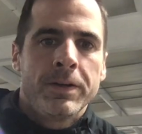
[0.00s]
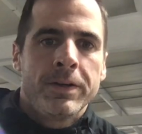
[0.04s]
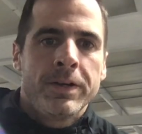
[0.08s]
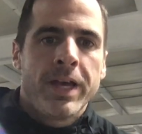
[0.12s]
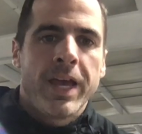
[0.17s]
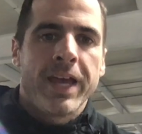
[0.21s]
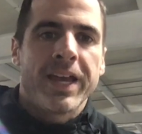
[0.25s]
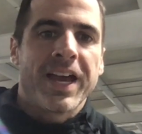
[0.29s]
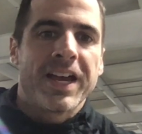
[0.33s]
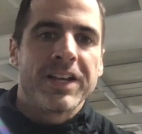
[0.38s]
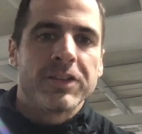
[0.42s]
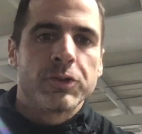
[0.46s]

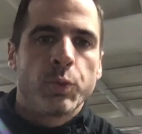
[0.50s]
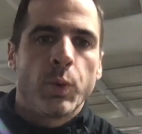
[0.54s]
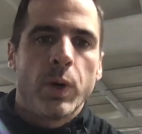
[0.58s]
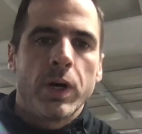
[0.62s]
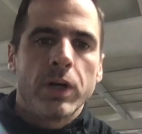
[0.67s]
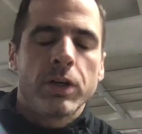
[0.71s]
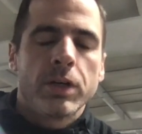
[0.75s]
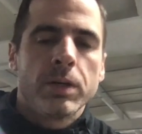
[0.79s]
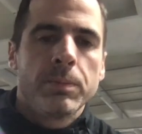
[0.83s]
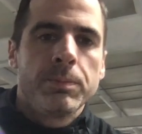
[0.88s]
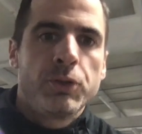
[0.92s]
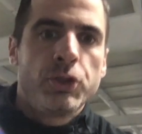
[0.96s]
Hey guys,
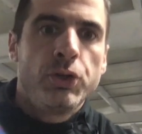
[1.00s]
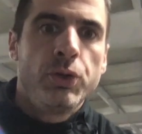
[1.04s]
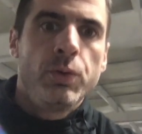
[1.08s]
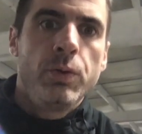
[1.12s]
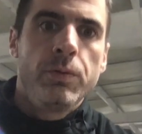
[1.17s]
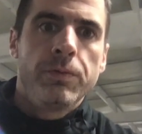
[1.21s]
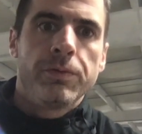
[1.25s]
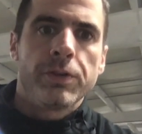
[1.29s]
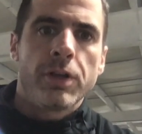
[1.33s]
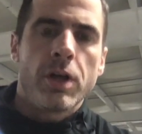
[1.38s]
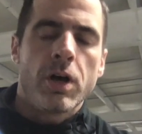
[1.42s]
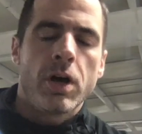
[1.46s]
welcome to
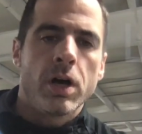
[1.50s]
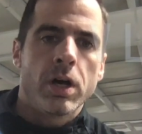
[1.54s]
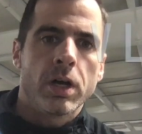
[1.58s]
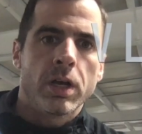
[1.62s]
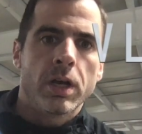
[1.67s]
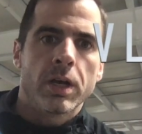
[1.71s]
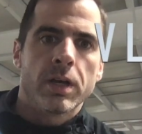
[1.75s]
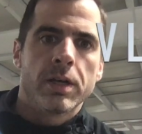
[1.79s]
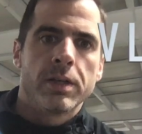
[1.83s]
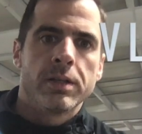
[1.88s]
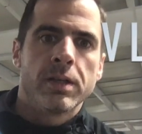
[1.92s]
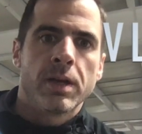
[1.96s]
vlog
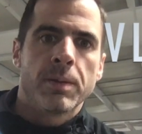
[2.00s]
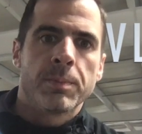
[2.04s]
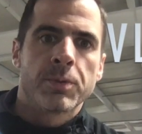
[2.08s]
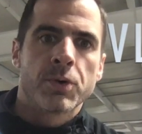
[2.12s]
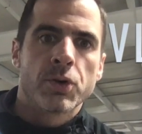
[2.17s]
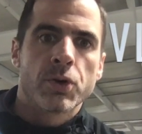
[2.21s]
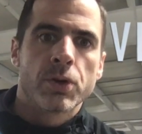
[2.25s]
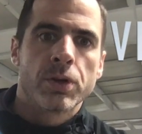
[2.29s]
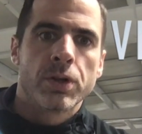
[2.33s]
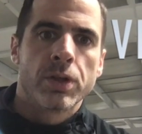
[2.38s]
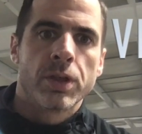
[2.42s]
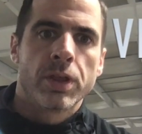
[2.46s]

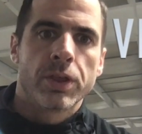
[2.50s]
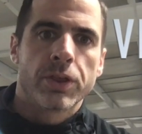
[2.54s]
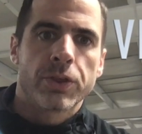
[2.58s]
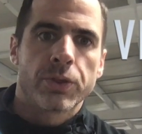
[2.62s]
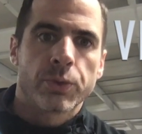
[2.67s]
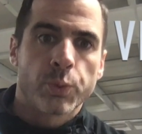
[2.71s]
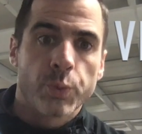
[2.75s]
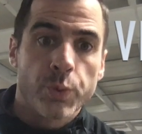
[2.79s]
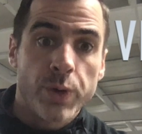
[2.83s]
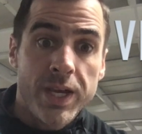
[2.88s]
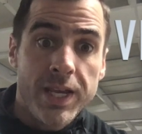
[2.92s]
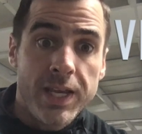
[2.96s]
number
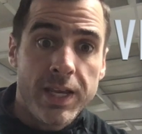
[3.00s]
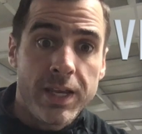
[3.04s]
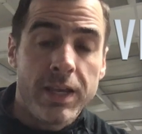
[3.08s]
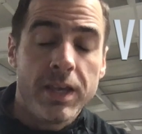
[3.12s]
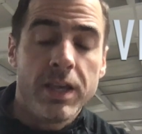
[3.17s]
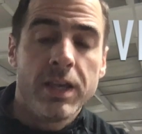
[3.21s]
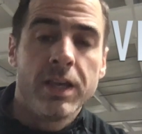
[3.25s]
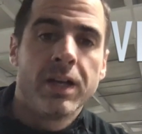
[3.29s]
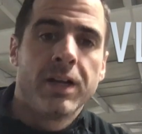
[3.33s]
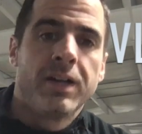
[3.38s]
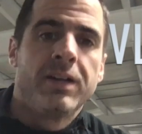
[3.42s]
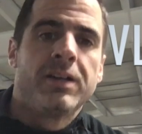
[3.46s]
3.